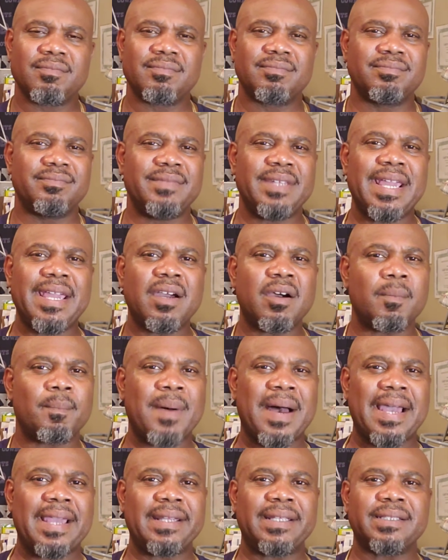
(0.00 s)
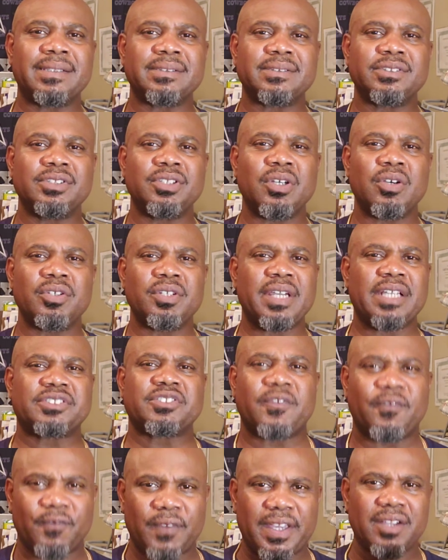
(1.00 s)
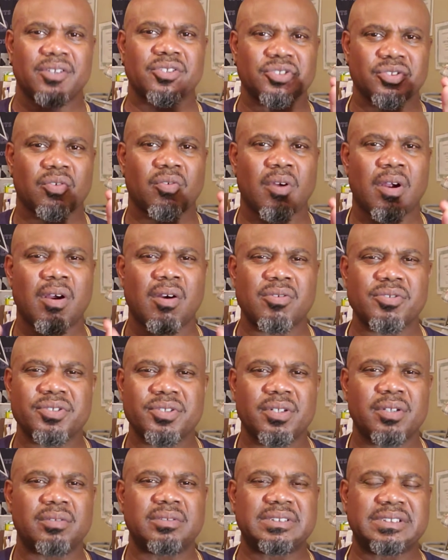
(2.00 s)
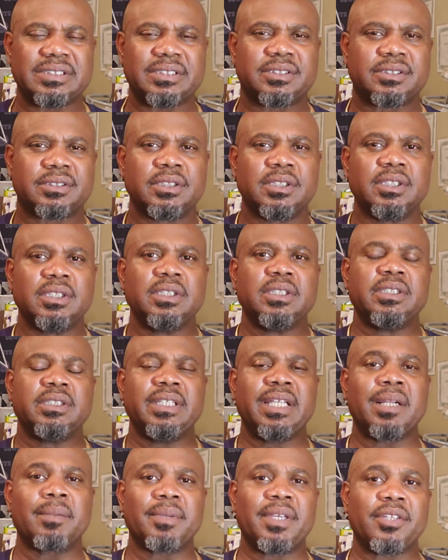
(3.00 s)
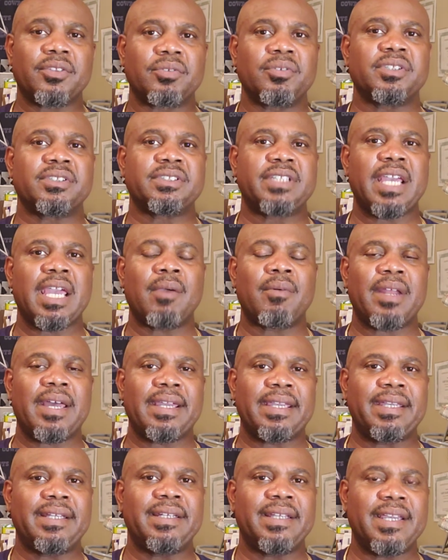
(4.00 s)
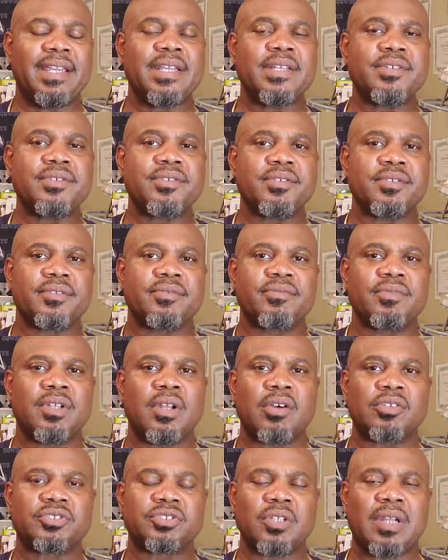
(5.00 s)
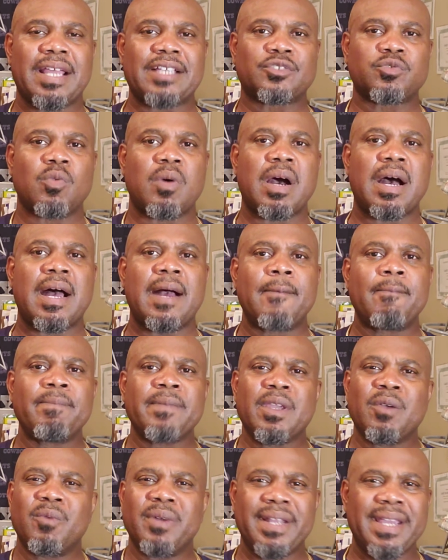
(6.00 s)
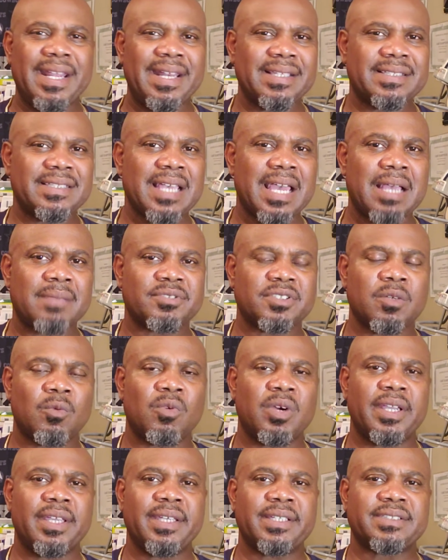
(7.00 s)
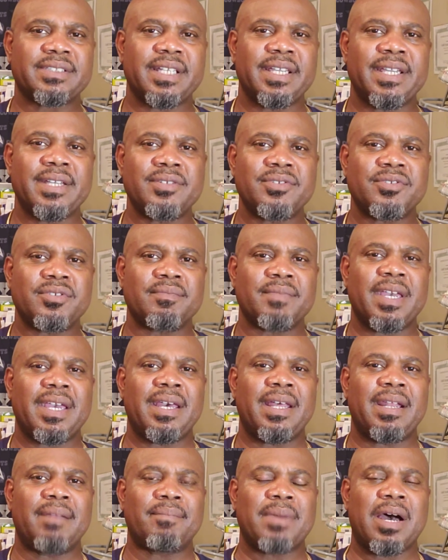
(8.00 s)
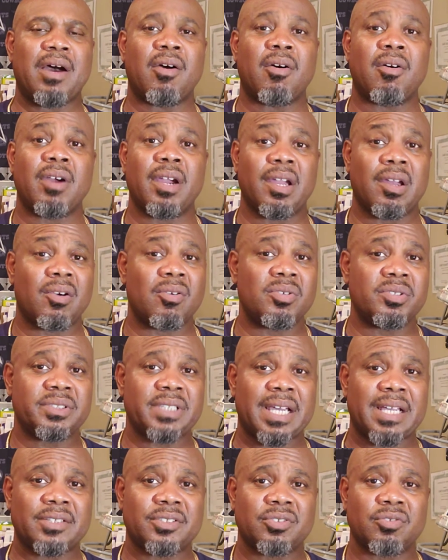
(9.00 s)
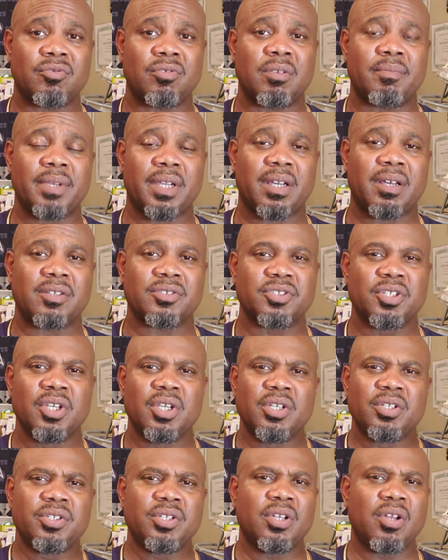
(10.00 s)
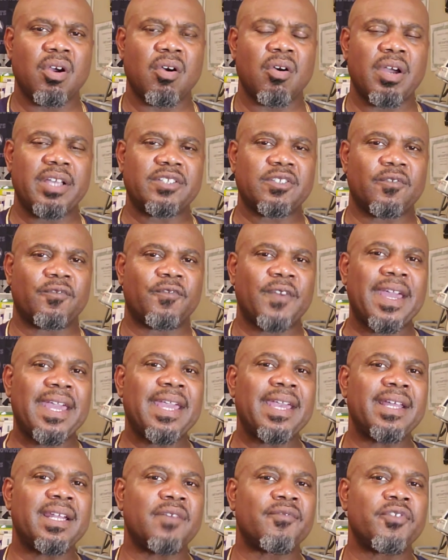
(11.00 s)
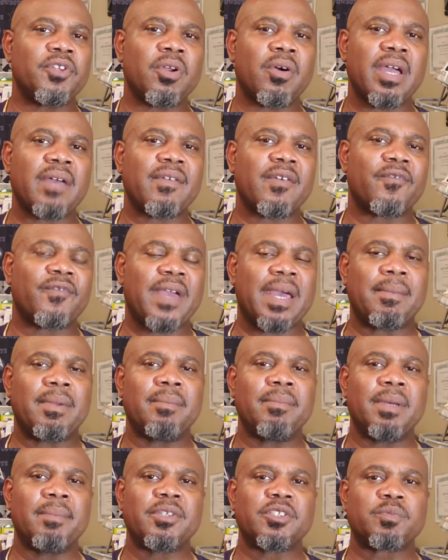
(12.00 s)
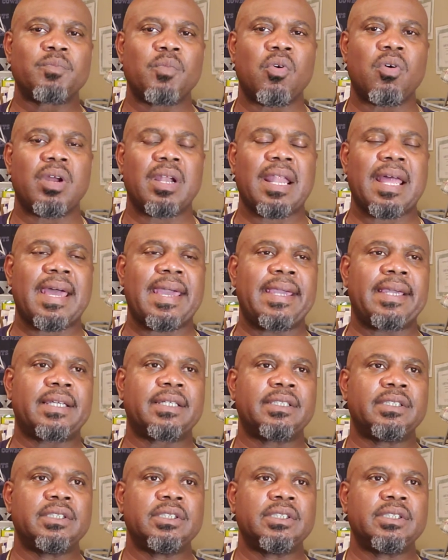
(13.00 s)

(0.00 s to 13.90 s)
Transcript: nail biting. You got your fingers crossed. Just let them get through this game without getting injured. So that's why anytime someone gets injured, man, my heart goes out to them, because, as a fan, if you don't have a family member, it's more like,